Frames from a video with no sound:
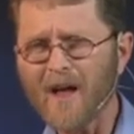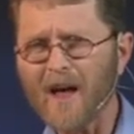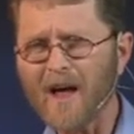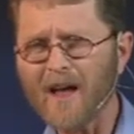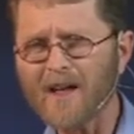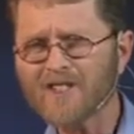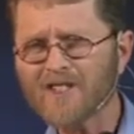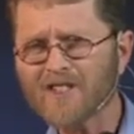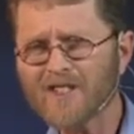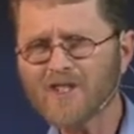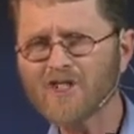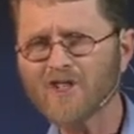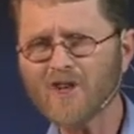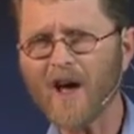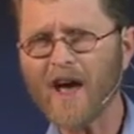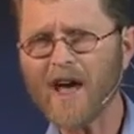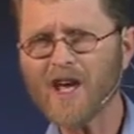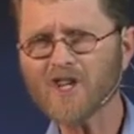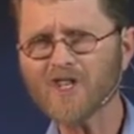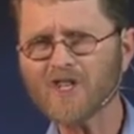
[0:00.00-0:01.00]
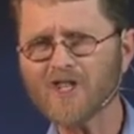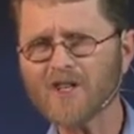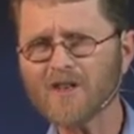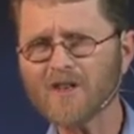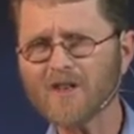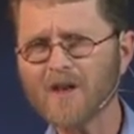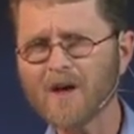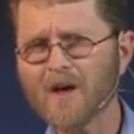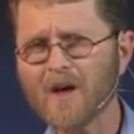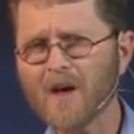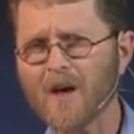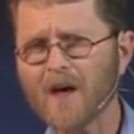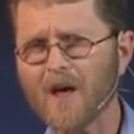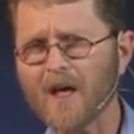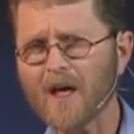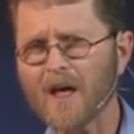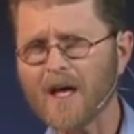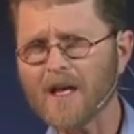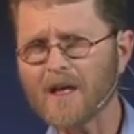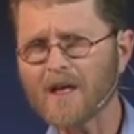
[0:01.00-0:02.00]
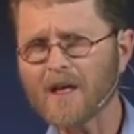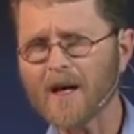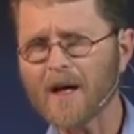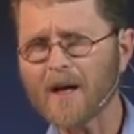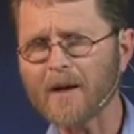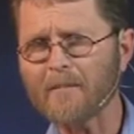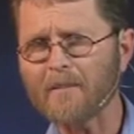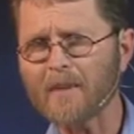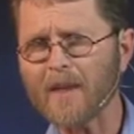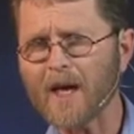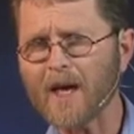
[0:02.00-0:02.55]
a situation in, uh,